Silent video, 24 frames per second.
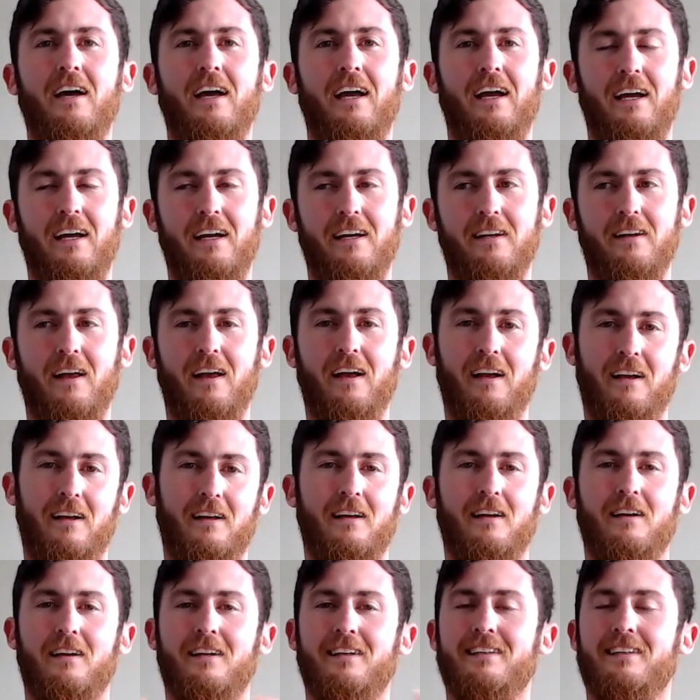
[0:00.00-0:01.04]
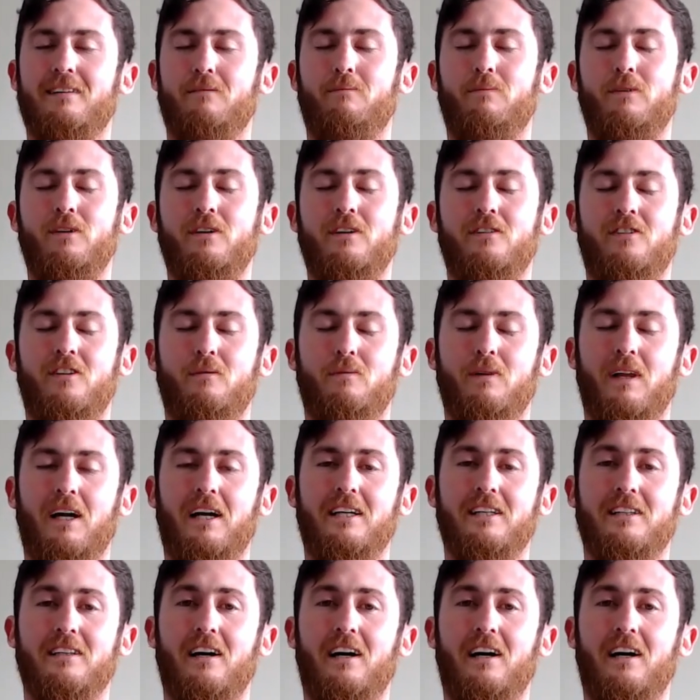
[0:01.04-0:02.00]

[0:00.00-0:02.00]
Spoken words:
and it's a beautiful place.